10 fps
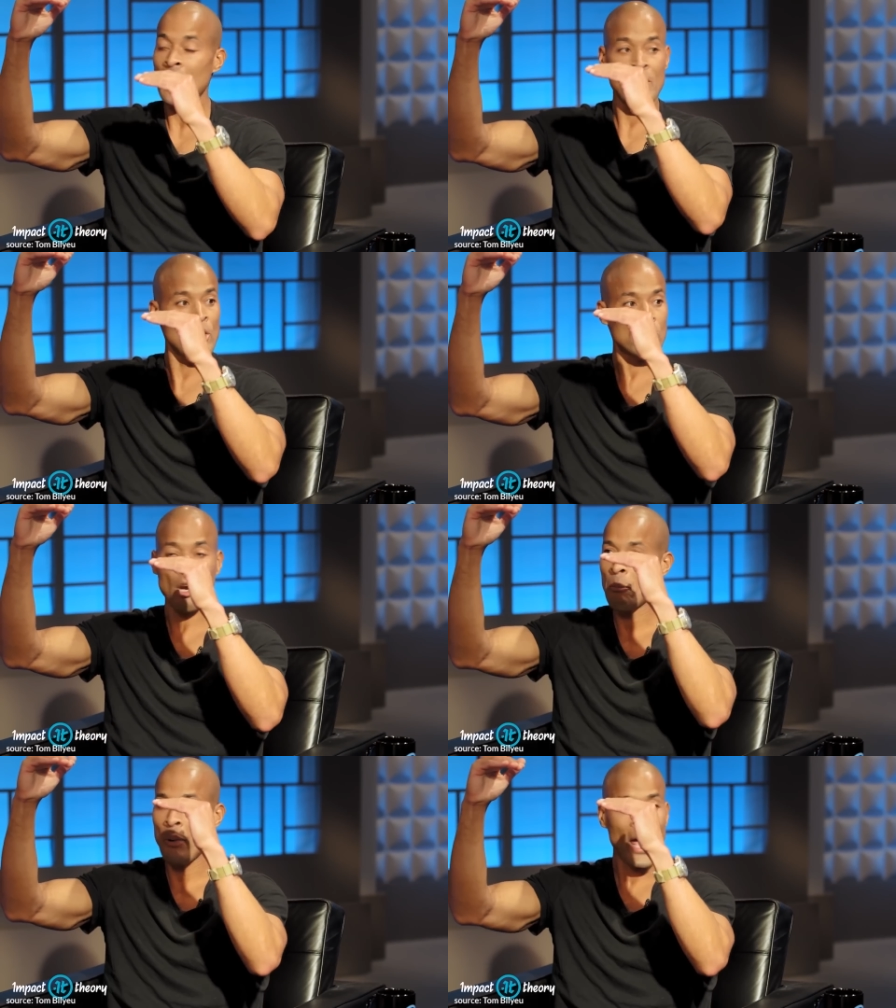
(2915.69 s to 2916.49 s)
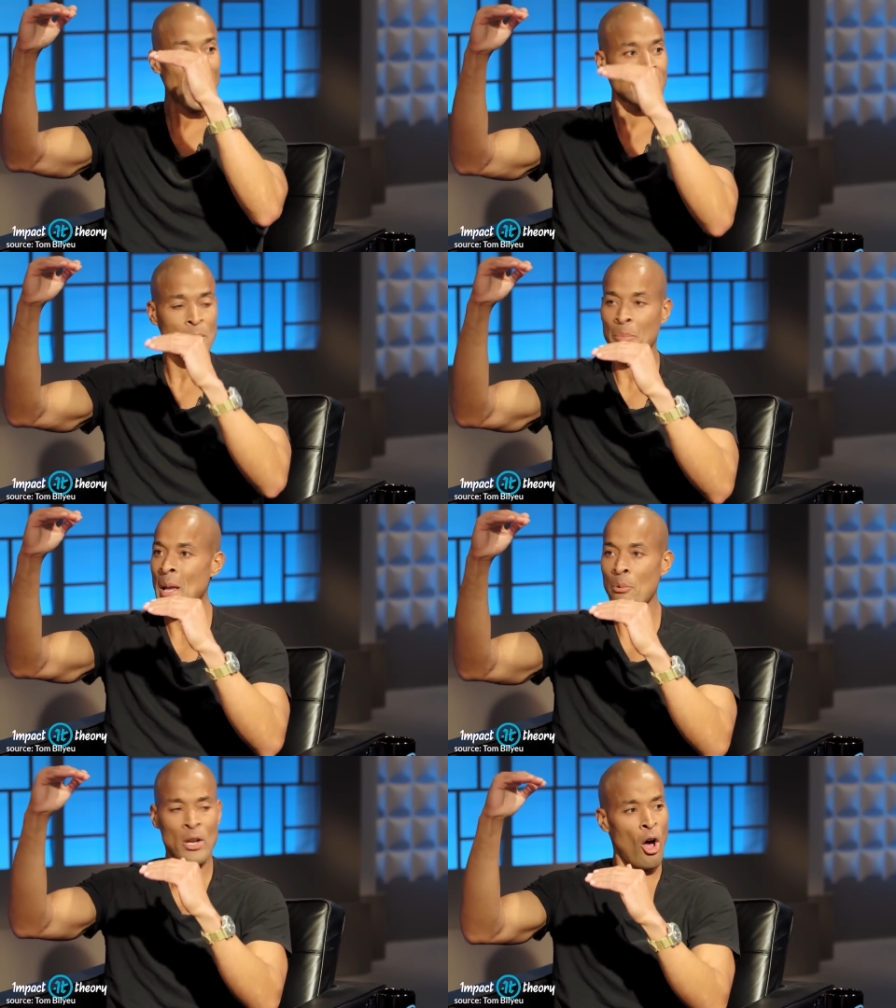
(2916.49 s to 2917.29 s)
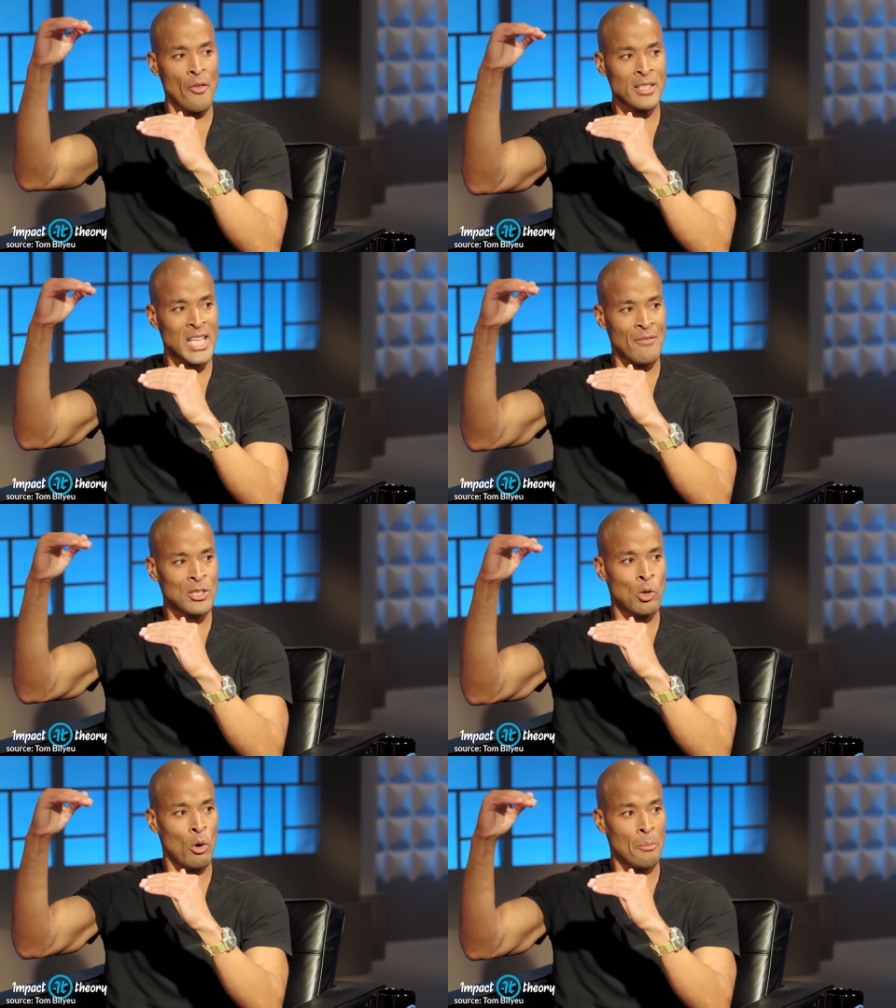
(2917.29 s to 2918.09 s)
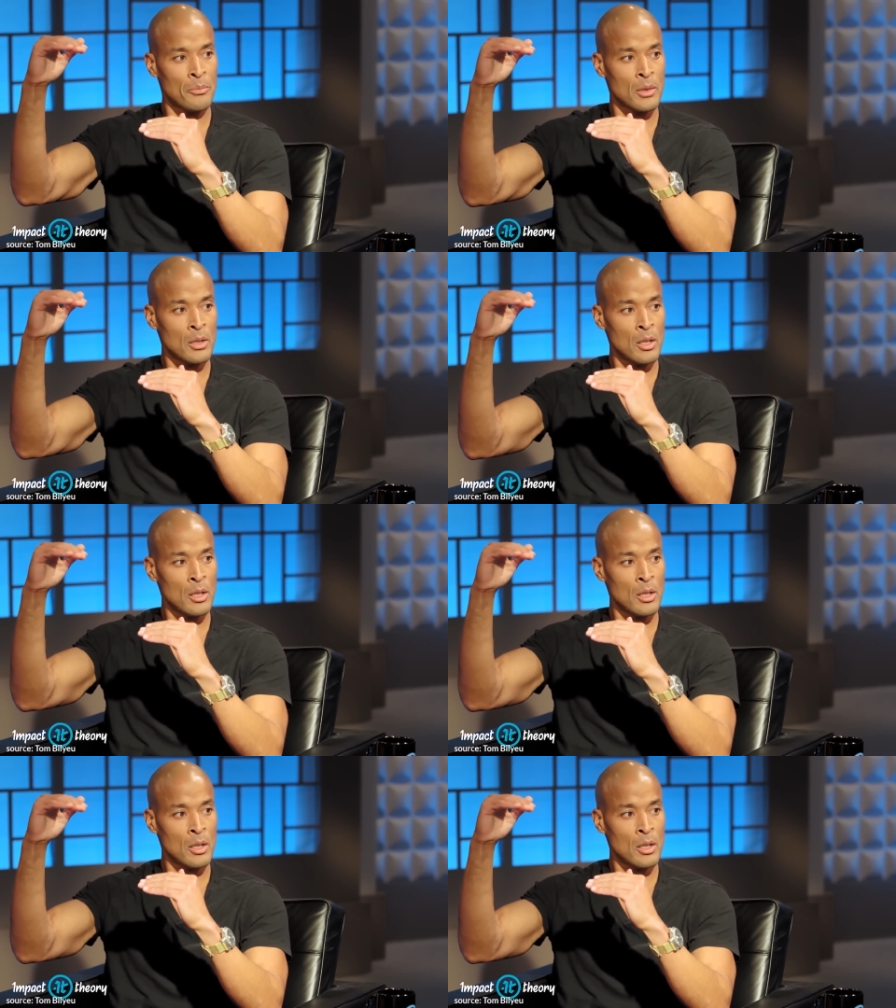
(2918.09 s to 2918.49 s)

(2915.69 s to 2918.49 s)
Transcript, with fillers: And then you start passing people and all this given to them.